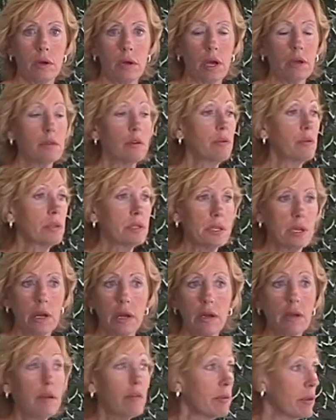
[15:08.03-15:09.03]
And there isn't
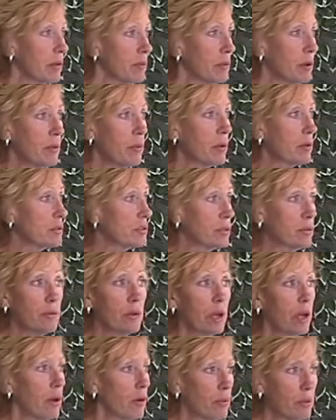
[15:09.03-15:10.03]
anything we won't do
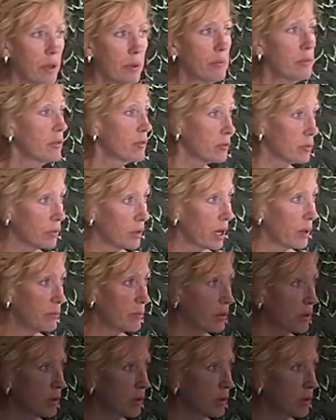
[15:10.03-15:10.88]
to help them through that